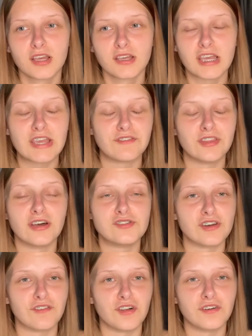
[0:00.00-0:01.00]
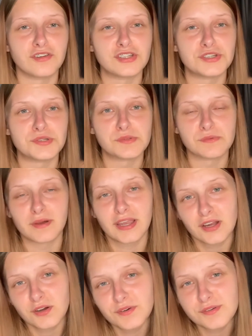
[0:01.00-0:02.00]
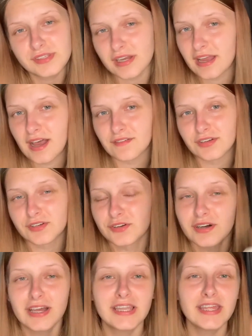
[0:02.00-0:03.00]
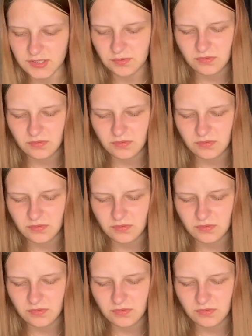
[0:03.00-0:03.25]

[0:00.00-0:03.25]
Even though I do have a lot of issues with my ankles, I haven't got any.